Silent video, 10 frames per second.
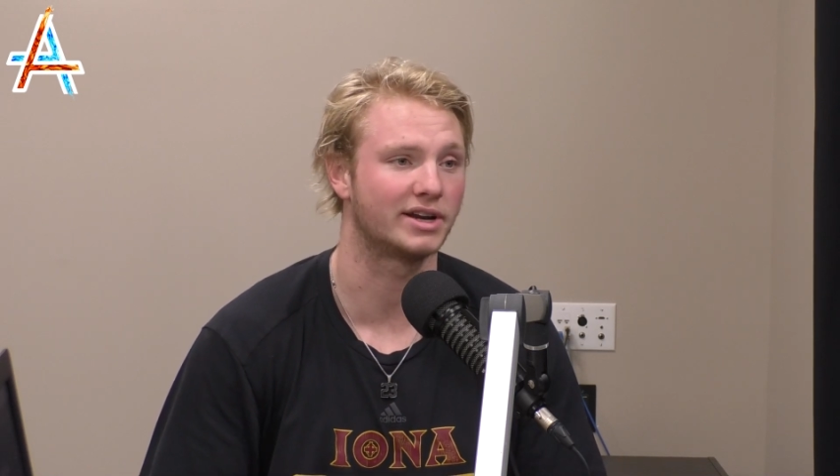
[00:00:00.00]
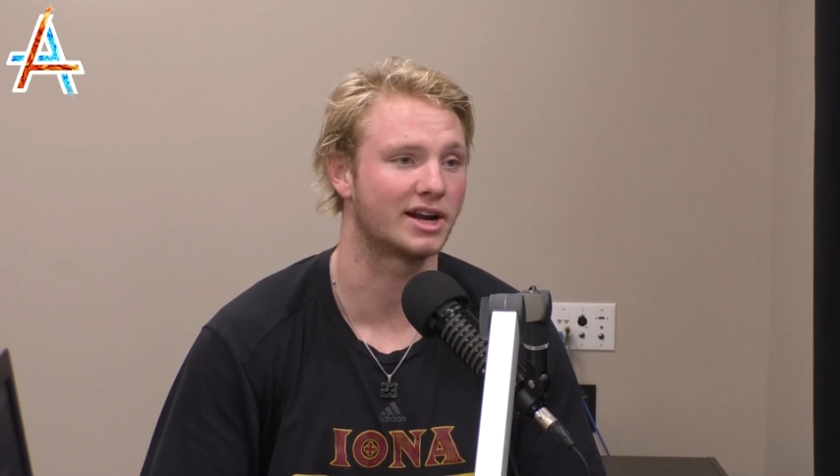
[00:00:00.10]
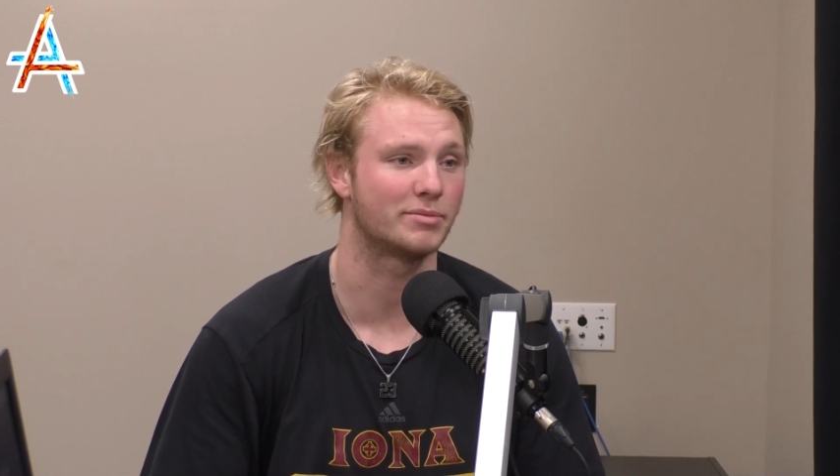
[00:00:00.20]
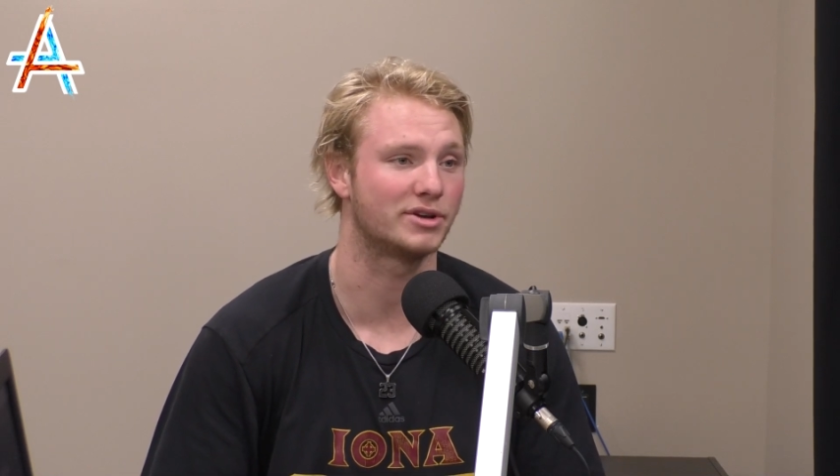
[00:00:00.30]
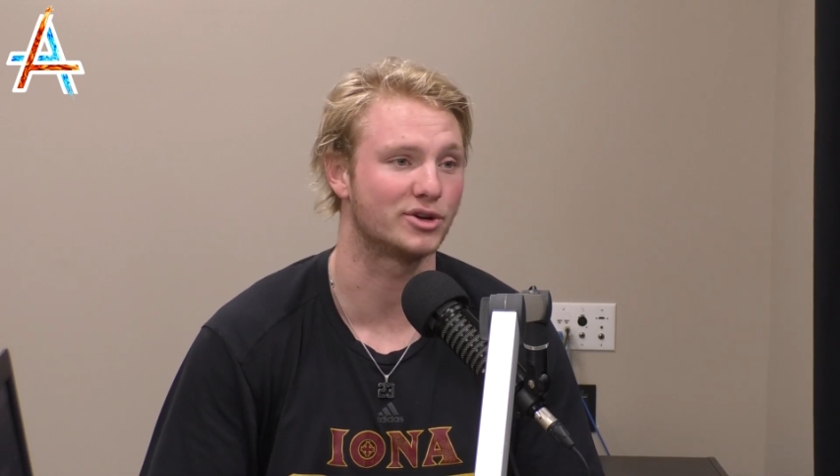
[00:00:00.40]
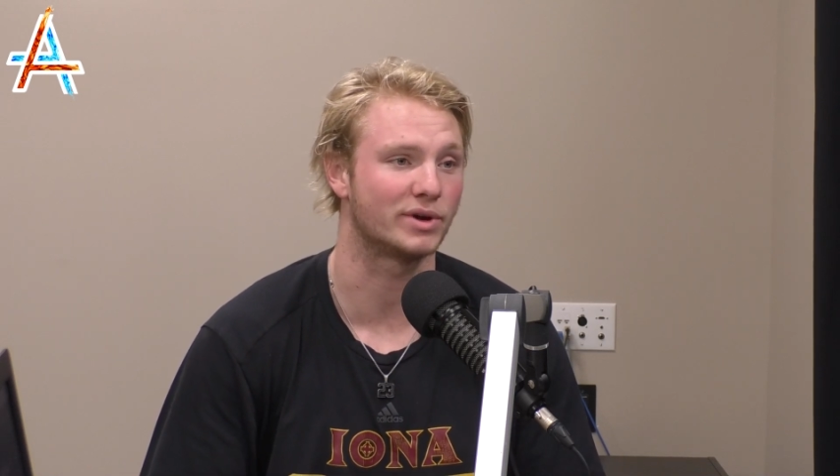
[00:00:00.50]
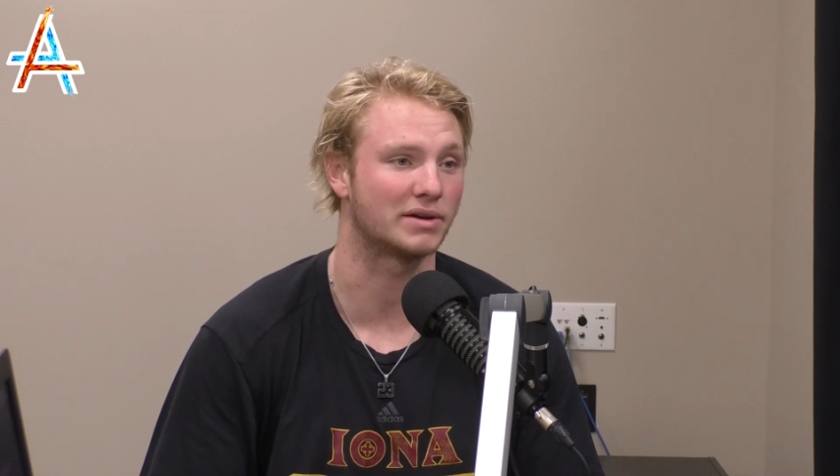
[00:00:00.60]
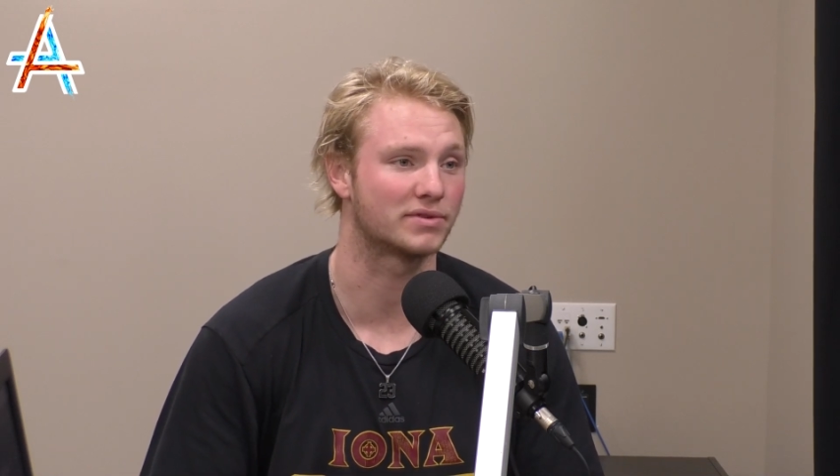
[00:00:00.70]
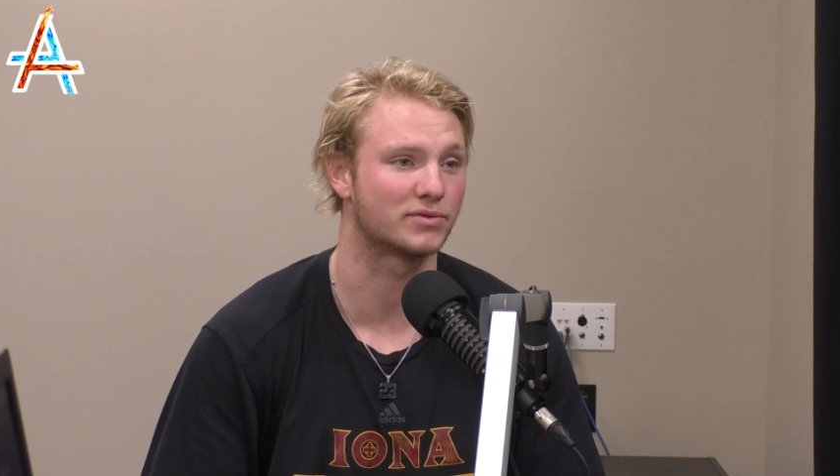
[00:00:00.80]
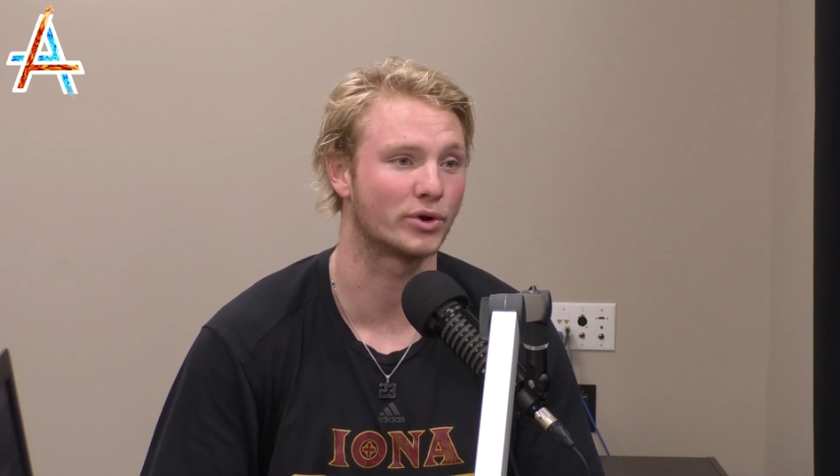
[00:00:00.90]
and I've been doing it
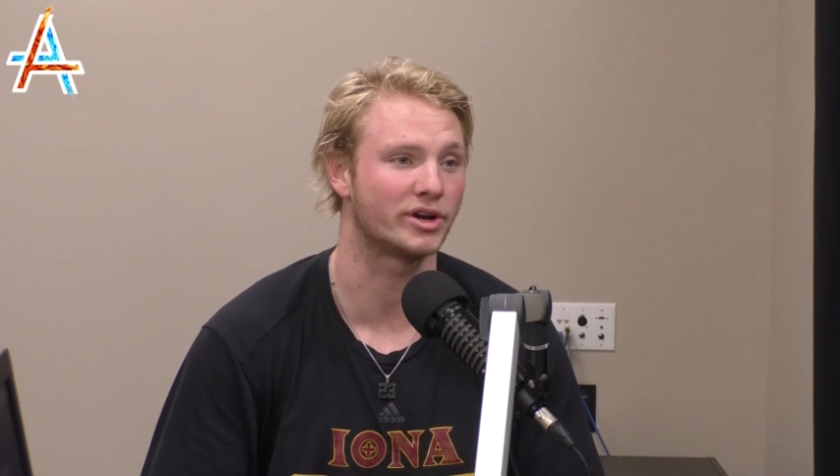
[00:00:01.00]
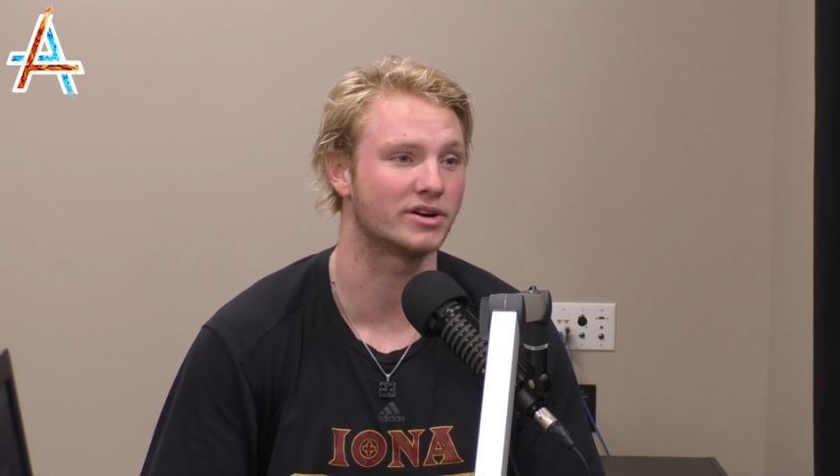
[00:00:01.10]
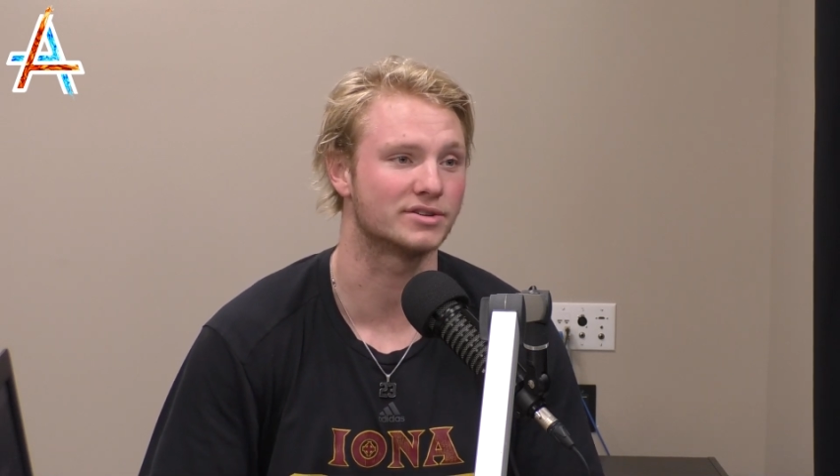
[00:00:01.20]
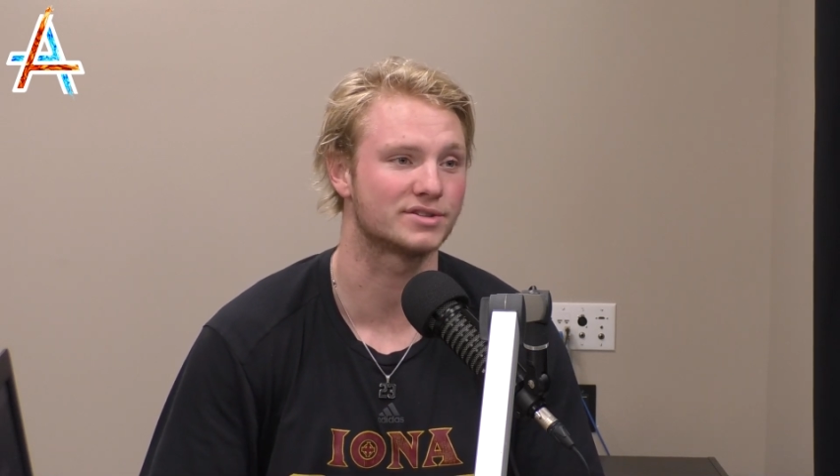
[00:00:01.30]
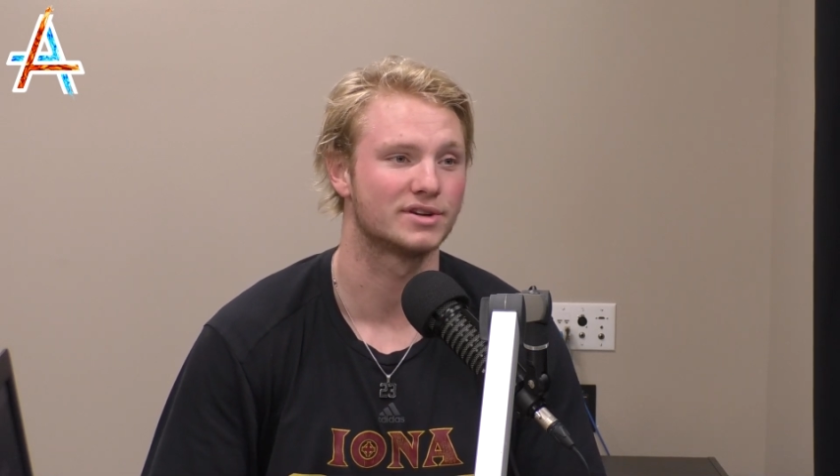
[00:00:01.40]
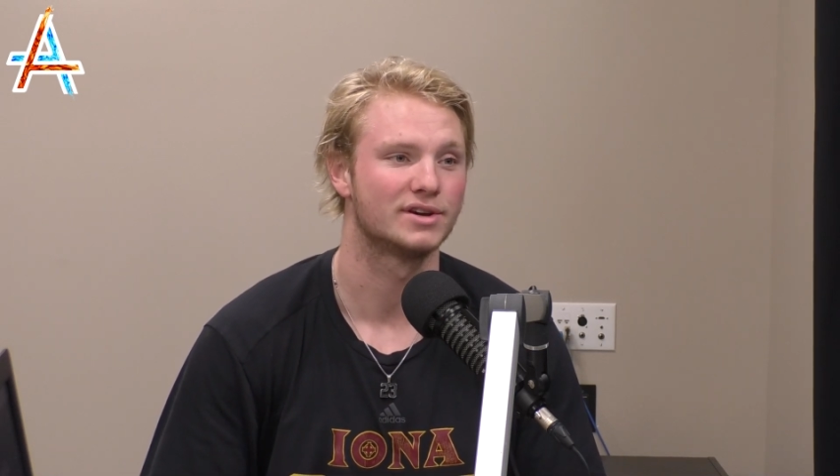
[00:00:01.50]
for 4 years.